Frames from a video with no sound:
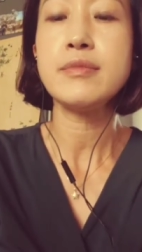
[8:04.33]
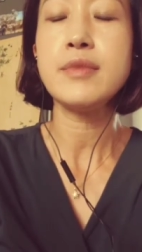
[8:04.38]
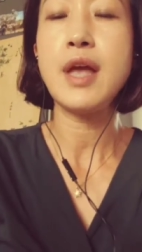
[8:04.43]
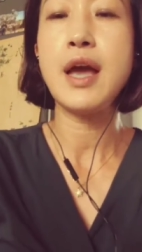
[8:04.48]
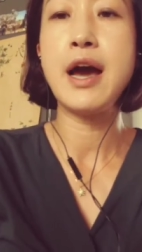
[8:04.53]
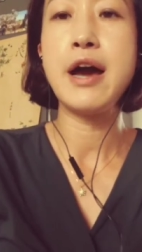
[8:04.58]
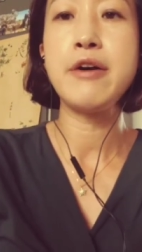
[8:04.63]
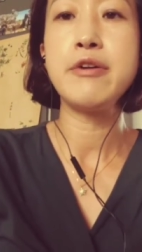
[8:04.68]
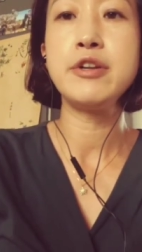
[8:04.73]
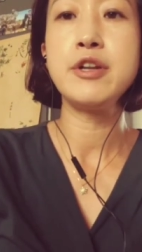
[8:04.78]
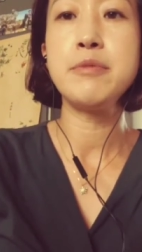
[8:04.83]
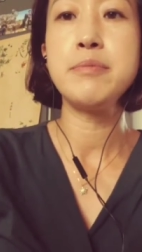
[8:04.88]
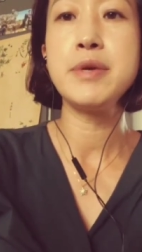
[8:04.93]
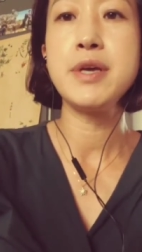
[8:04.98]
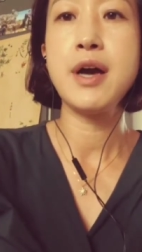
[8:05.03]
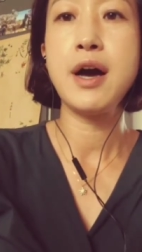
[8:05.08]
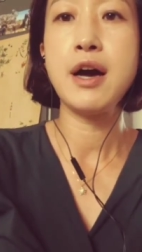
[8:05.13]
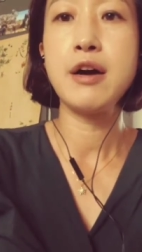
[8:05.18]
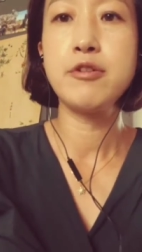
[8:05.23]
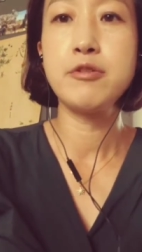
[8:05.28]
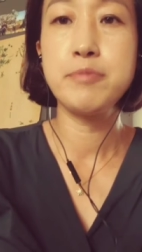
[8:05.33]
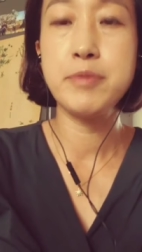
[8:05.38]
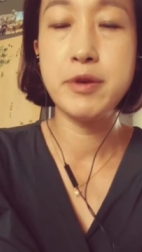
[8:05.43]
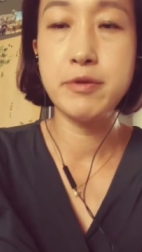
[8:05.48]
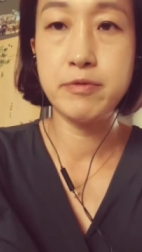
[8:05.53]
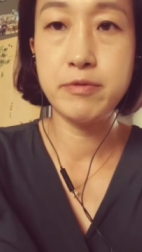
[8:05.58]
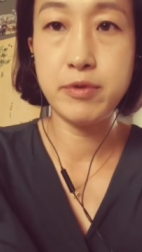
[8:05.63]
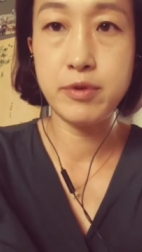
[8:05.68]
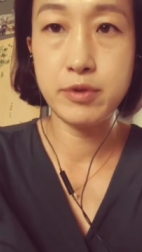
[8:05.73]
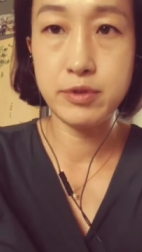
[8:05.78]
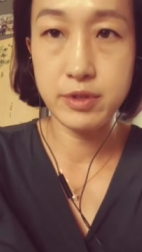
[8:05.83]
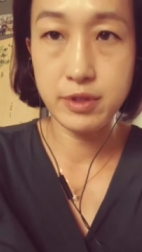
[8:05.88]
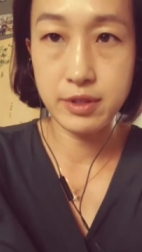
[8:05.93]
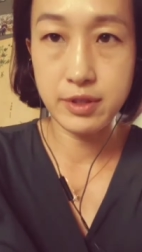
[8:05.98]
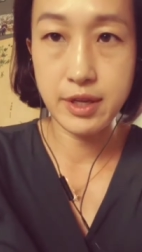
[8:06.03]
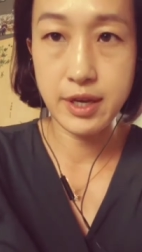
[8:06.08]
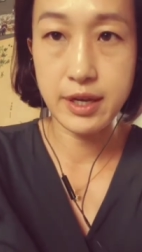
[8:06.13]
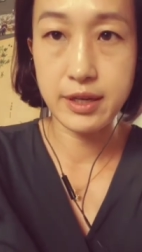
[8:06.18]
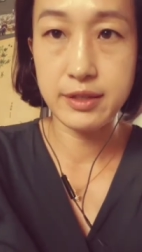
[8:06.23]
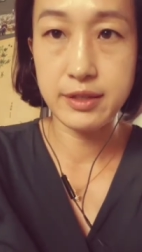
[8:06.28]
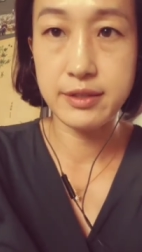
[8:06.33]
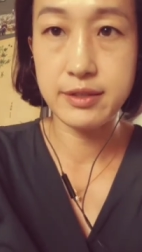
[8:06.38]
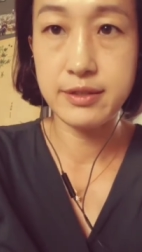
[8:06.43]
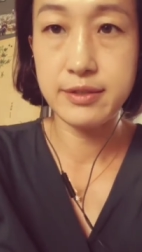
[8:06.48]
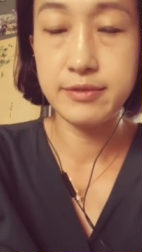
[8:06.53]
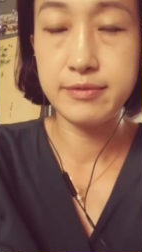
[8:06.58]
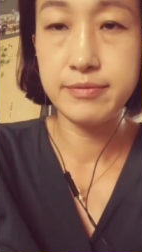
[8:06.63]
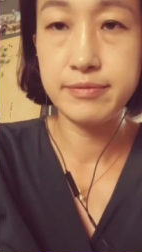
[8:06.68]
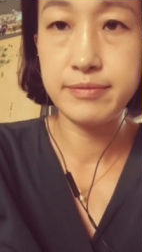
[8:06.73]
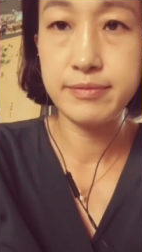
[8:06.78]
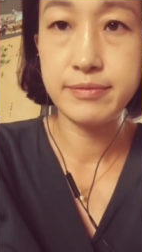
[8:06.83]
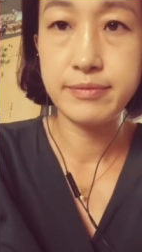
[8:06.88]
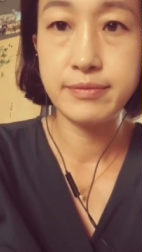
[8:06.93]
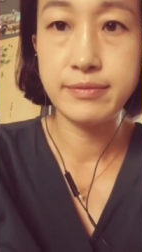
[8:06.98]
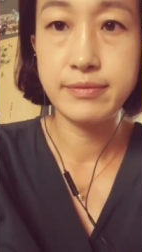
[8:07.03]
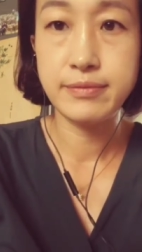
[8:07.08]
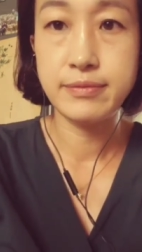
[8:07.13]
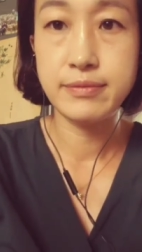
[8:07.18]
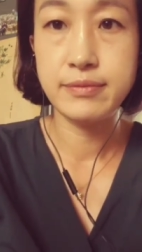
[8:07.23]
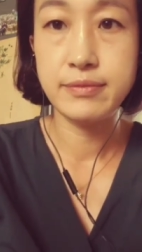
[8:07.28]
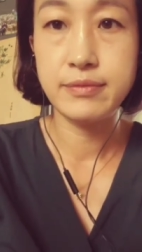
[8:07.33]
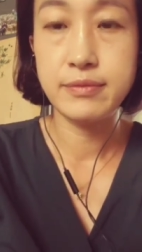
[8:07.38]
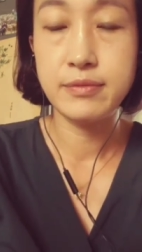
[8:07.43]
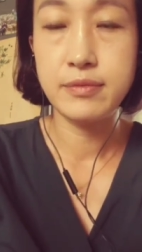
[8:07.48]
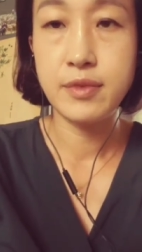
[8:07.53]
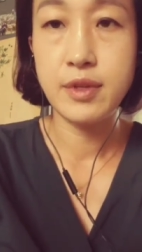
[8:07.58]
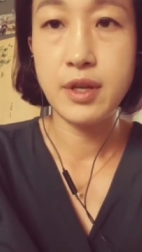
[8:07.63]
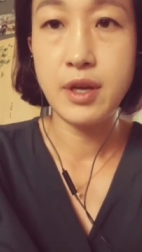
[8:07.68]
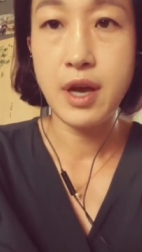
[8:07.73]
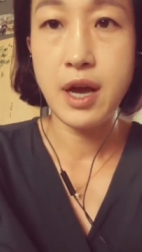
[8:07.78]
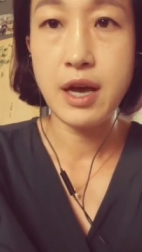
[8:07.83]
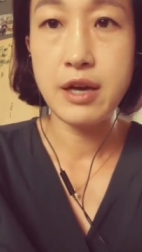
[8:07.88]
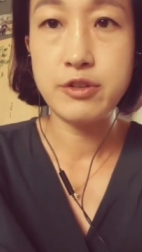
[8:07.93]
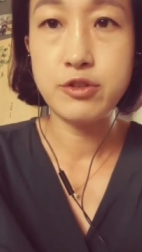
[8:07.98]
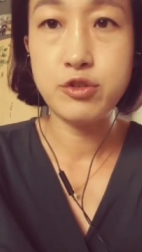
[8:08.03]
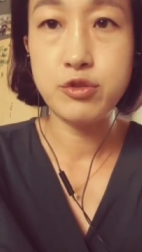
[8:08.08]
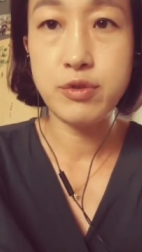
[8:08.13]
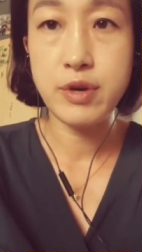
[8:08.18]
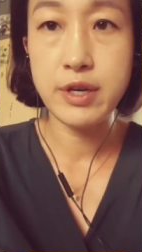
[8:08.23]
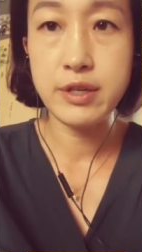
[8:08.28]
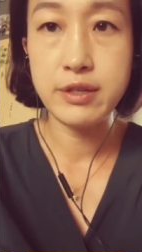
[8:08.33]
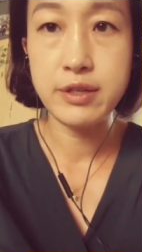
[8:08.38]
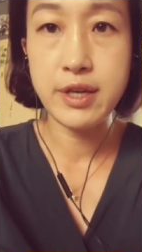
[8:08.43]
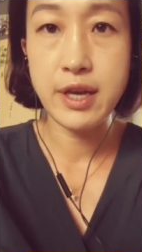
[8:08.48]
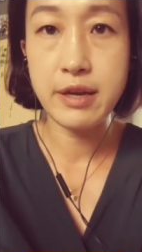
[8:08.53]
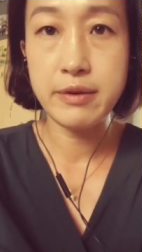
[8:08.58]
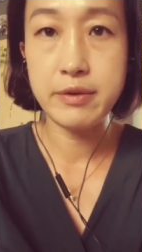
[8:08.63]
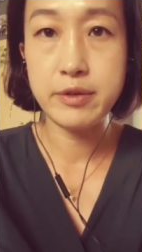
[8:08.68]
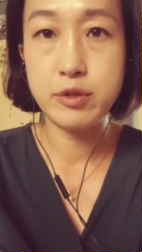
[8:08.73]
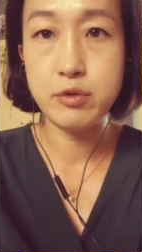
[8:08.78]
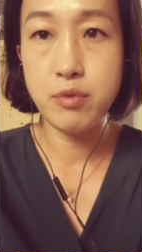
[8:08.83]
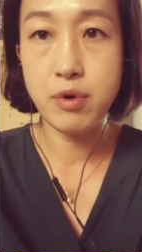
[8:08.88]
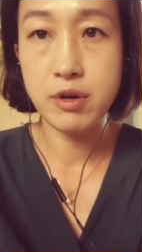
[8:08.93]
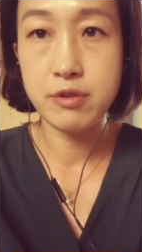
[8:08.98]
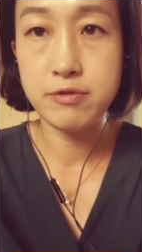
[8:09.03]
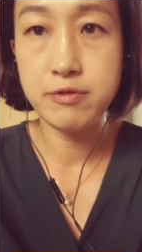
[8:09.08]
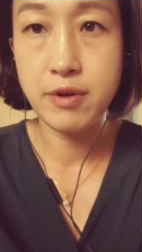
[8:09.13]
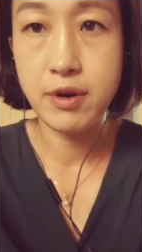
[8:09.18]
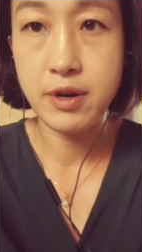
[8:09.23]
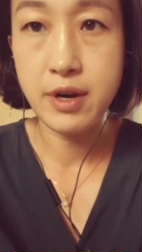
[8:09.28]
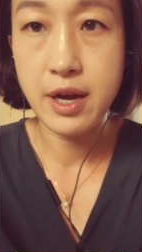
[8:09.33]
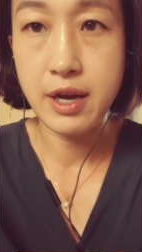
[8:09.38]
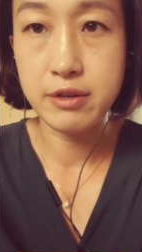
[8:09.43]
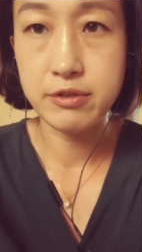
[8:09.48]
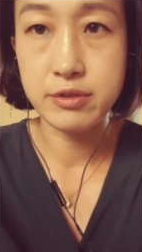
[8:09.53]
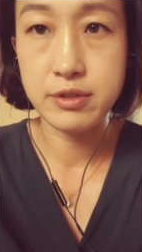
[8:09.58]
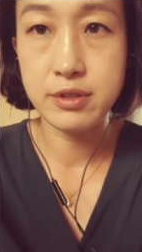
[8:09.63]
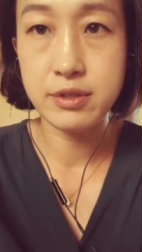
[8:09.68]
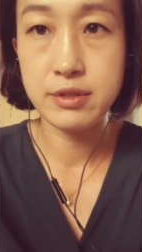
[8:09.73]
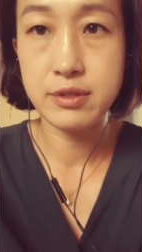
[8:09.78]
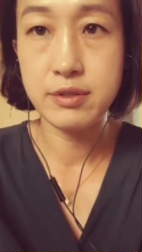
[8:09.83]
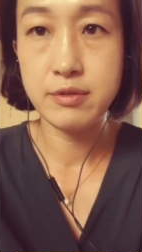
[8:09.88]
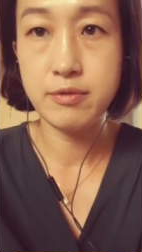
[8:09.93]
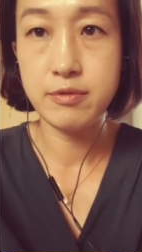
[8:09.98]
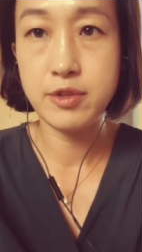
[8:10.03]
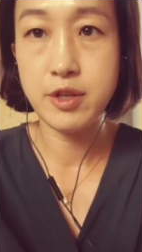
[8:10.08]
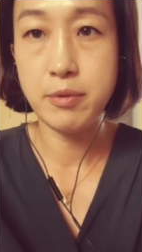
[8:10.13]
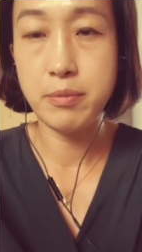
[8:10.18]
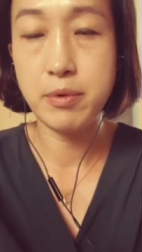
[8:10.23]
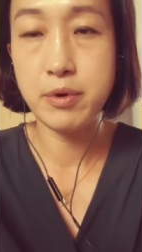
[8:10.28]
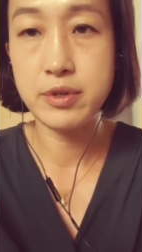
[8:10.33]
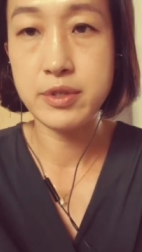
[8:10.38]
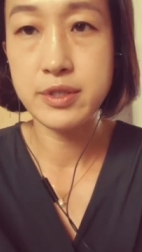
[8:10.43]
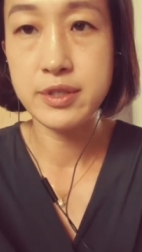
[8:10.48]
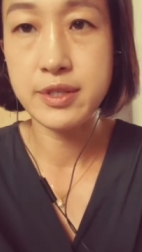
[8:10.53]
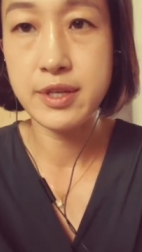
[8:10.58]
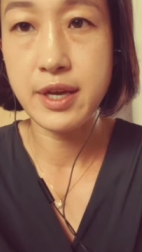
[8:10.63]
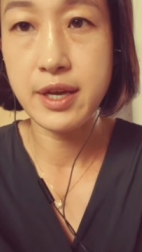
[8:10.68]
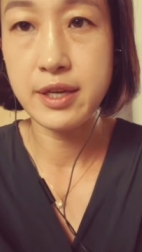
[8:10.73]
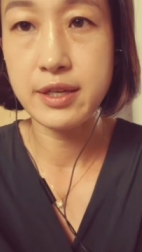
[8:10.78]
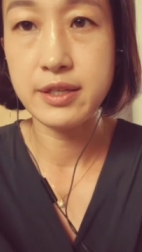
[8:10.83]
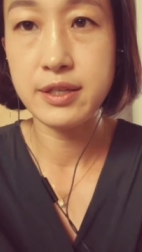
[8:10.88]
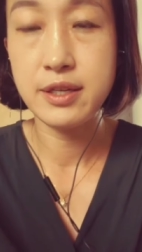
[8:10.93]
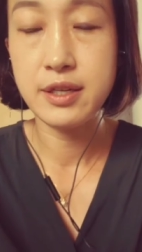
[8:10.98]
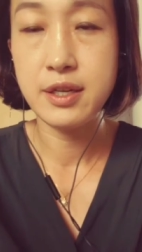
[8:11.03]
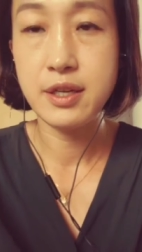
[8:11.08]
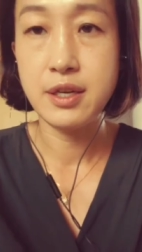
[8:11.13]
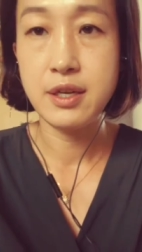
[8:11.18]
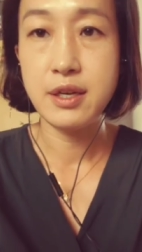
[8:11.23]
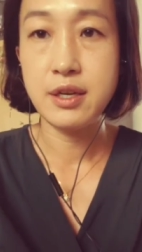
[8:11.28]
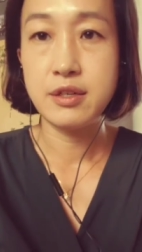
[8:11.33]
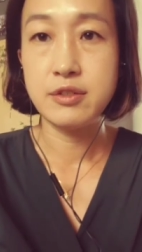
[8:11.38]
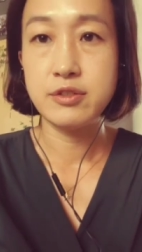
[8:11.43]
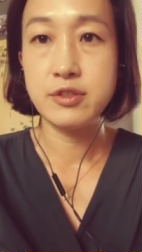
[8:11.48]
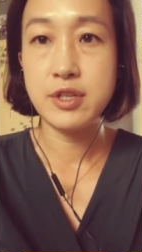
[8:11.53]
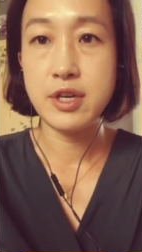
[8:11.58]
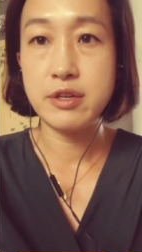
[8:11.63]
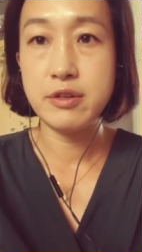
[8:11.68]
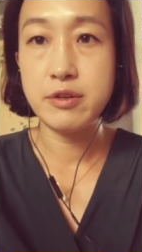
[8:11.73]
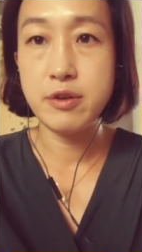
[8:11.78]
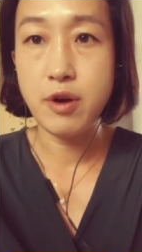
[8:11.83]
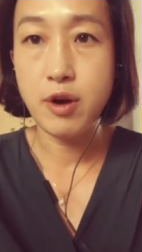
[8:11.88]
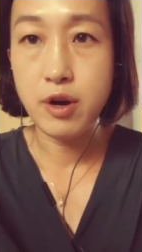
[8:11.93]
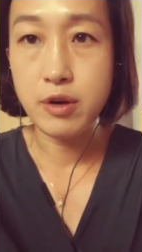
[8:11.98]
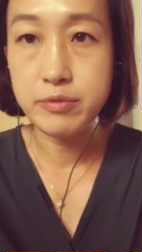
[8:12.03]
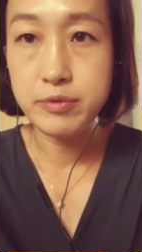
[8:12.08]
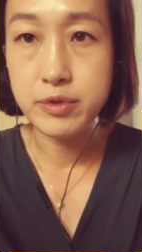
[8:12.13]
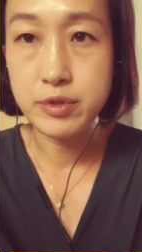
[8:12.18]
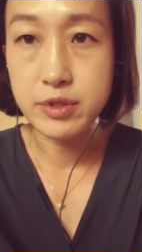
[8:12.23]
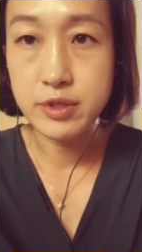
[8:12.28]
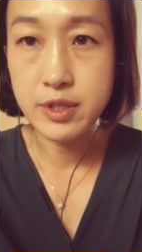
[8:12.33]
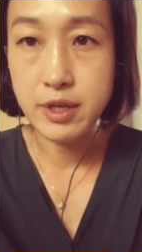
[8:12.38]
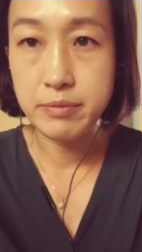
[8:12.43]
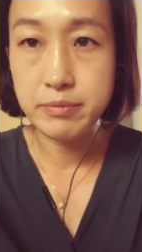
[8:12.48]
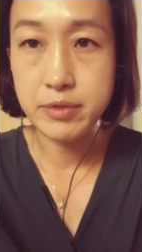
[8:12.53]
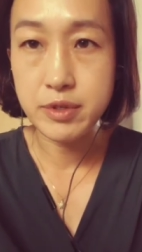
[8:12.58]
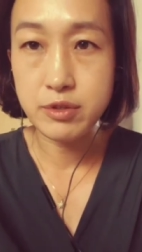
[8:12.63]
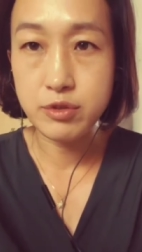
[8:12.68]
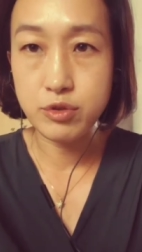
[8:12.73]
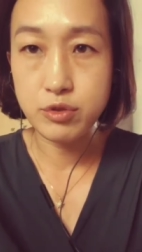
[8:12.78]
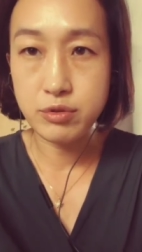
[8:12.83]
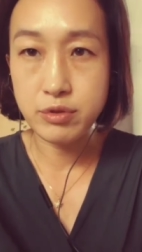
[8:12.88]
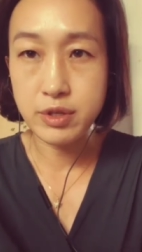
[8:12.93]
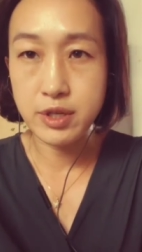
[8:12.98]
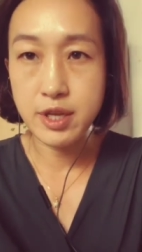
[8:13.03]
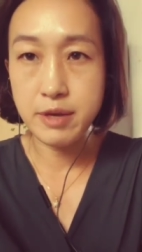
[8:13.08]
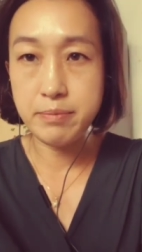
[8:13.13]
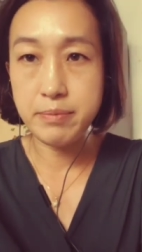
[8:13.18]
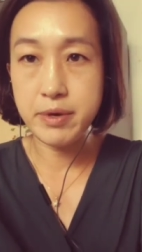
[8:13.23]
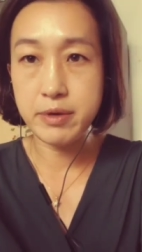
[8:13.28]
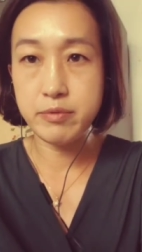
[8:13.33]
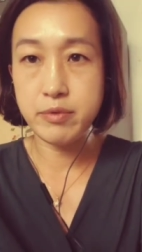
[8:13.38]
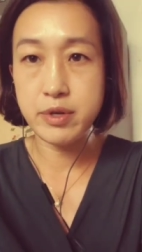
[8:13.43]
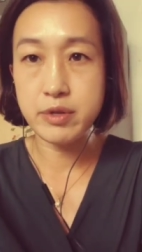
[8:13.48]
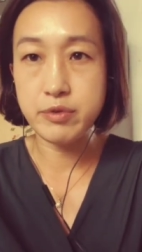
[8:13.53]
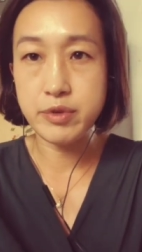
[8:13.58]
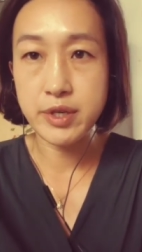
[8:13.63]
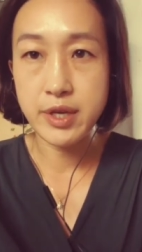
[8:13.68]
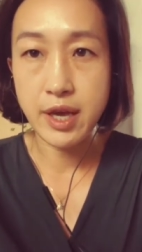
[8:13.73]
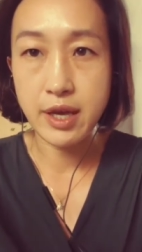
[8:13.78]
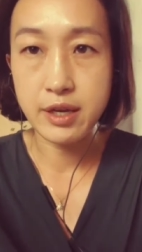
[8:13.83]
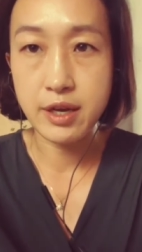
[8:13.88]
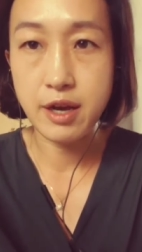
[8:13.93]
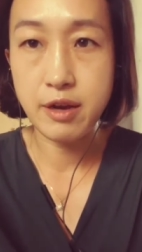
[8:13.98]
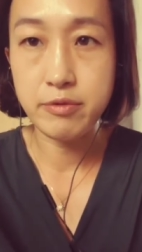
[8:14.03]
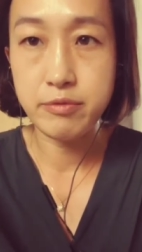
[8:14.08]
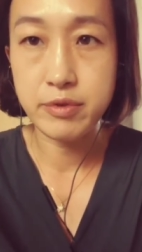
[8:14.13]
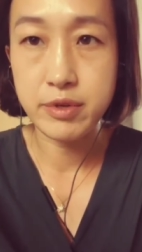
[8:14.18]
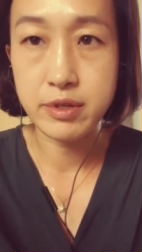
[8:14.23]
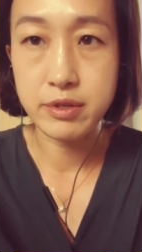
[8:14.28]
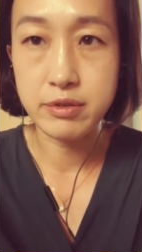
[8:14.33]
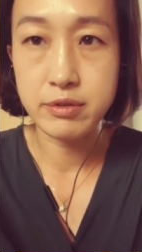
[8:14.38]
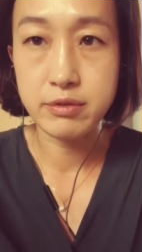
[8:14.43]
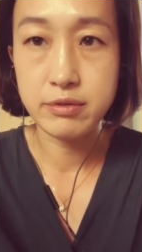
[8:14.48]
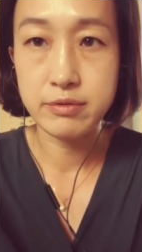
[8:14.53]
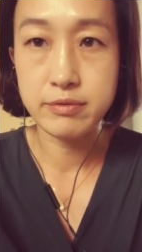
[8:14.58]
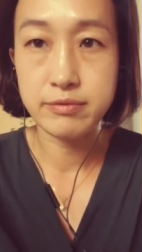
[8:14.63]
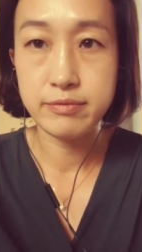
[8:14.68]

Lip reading: I will be out before the light. I try to get it to work far out, the boy said. Then you hope to something truly big when we can come with you.